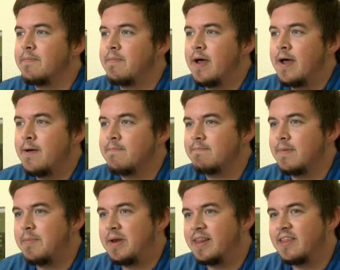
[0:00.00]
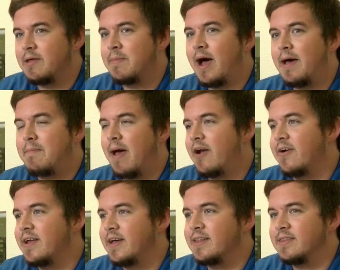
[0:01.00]
them. Um, I mean, a lithium-ion
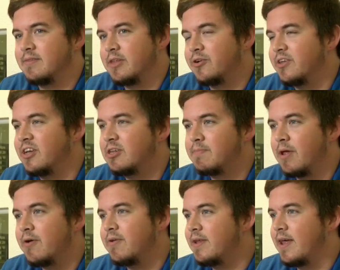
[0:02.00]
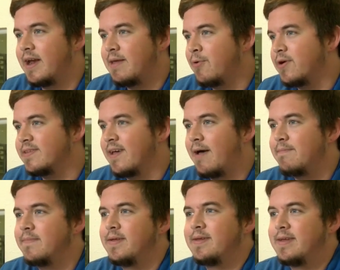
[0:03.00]
battery can literally explode at any point in
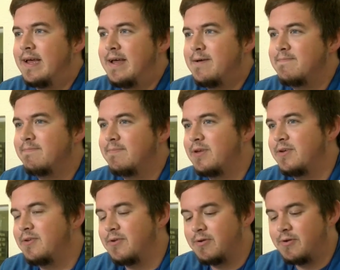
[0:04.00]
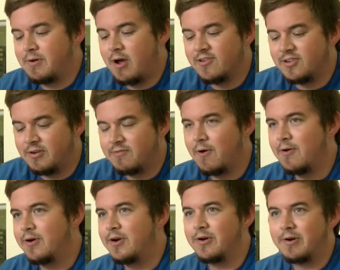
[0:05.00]
time. Um, and you know you're causing your
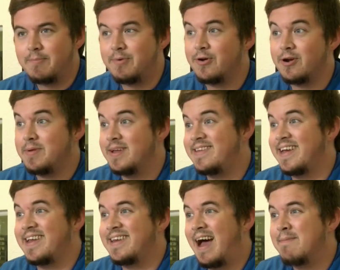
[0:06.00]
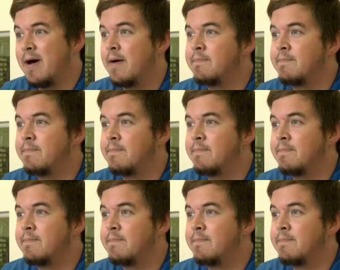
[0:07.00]
phone or your computer to be a ticking time